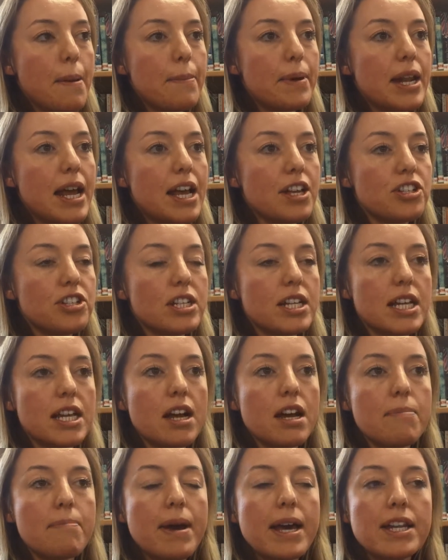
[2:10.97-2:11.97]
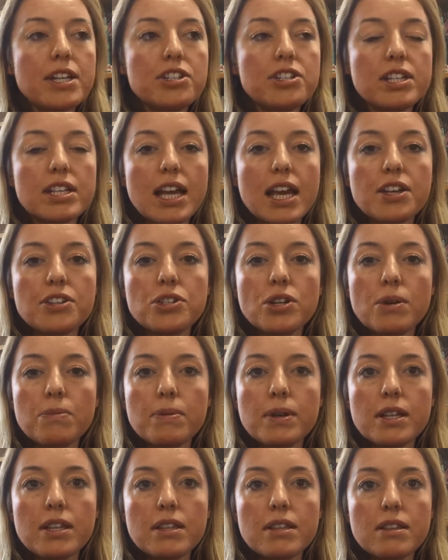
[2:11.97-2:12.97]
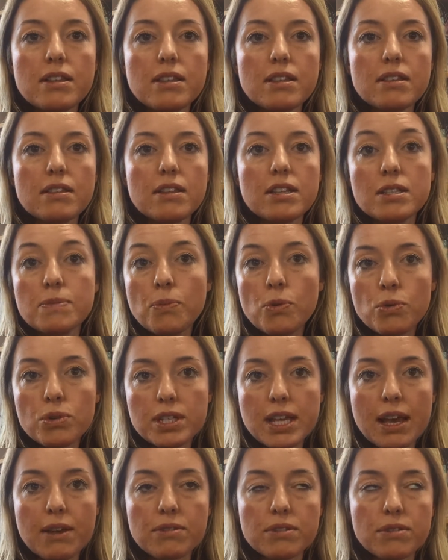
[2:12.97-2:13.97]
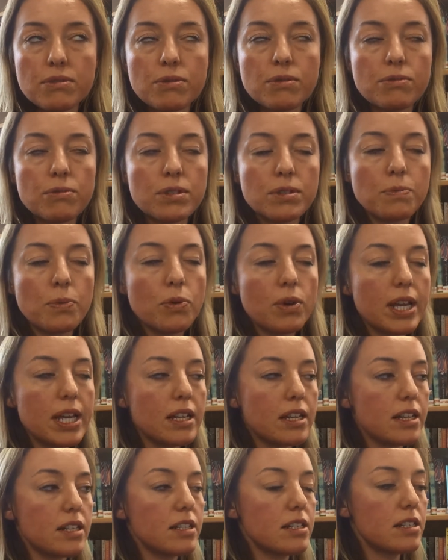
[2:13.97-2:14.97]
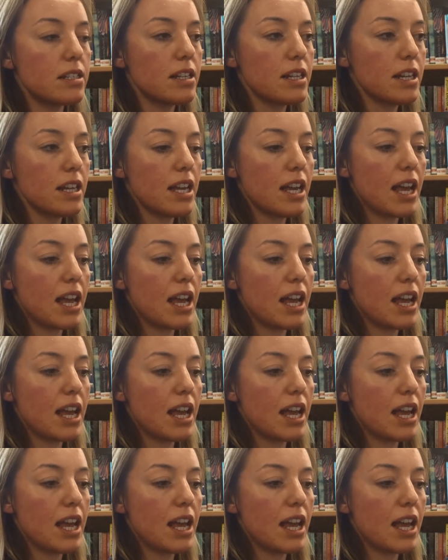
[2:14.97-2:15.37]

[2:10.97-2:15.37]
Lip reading: But actually, I managed to get a job at the Sports Council called Sport England.